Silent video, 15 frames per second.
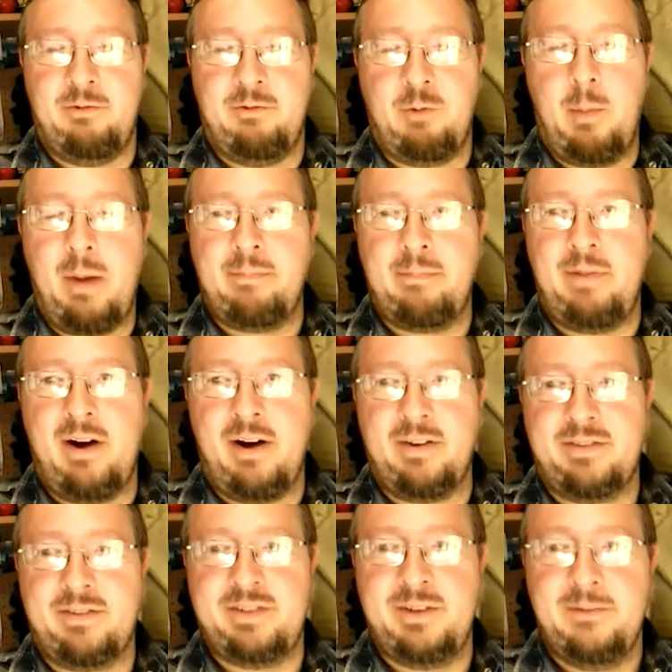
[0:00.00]
robot
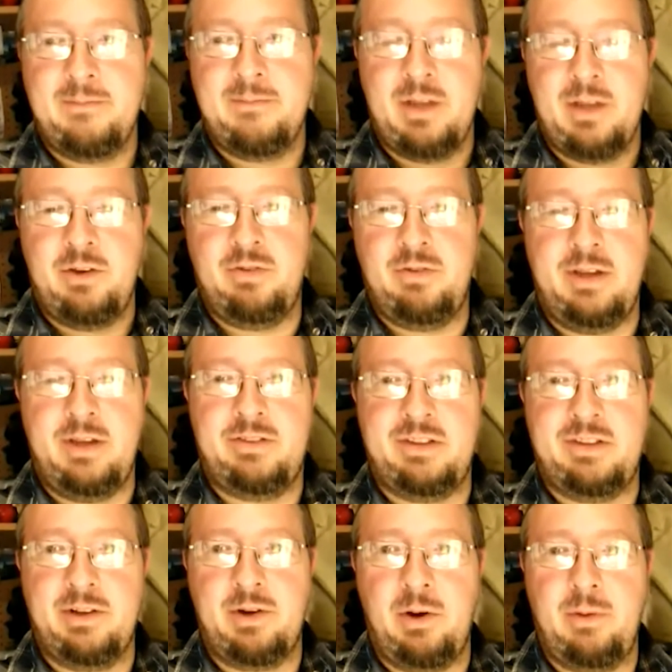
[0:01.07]
parts using
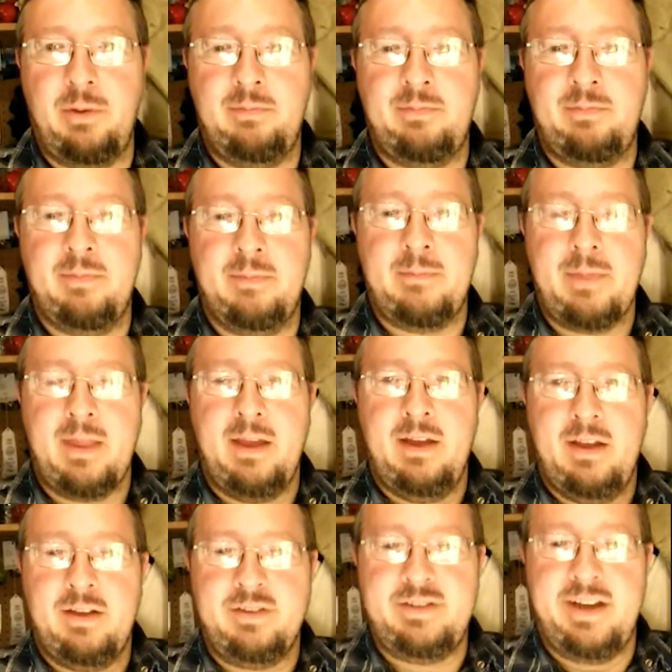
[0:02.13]
silicone
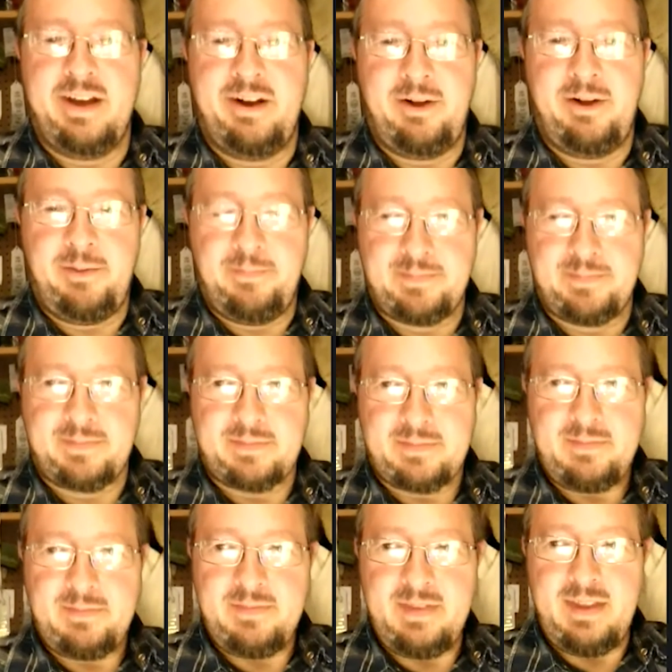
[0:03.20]
gel
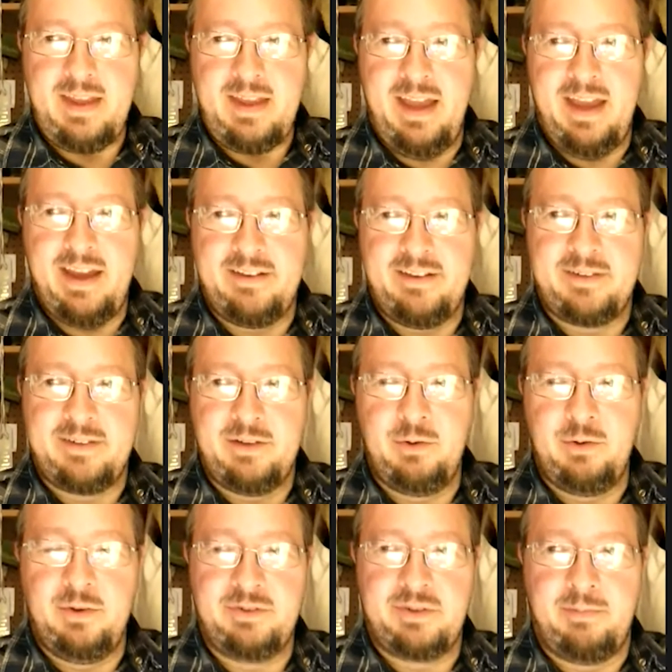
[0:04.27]
and
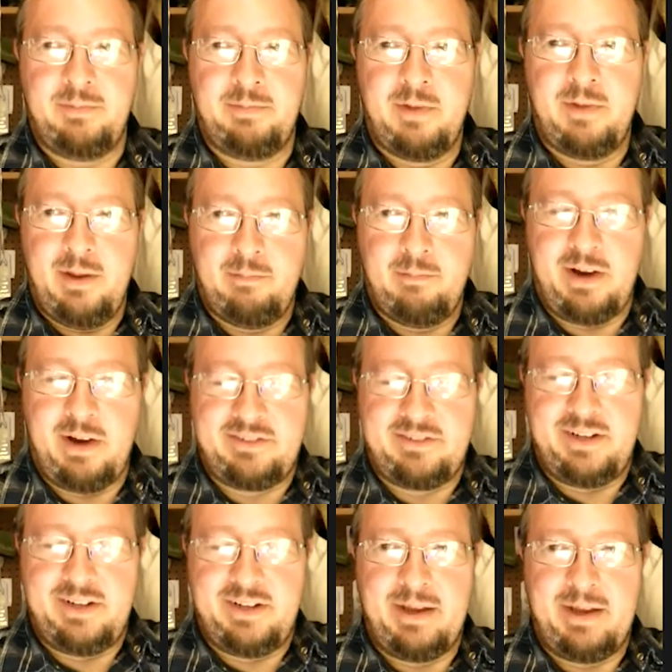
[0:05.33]
doing some
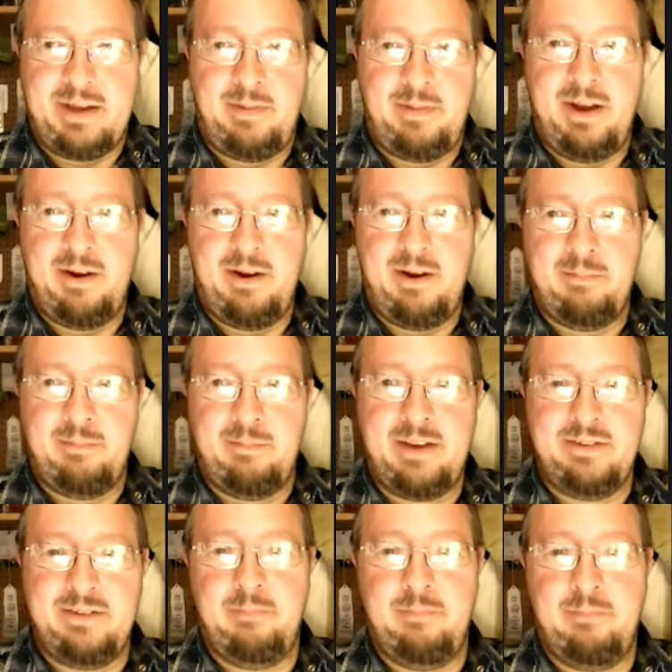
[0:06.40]
prosthetic makeup here and
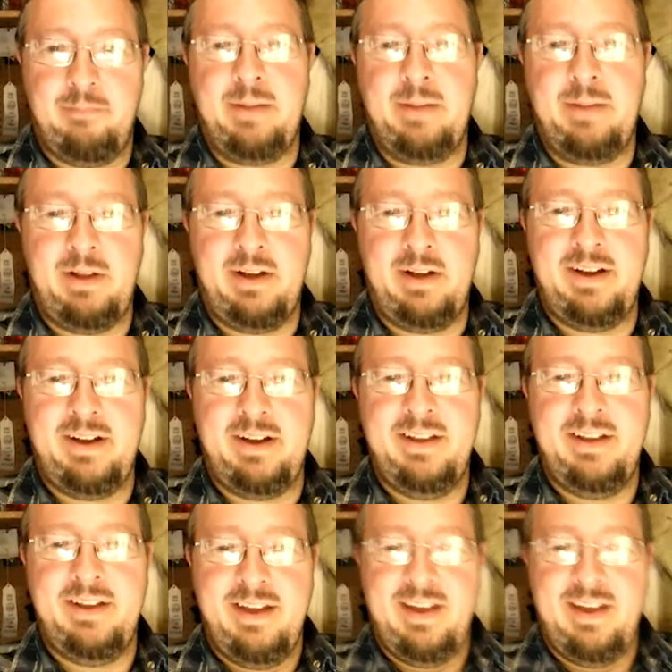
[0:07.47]
making some fake blood.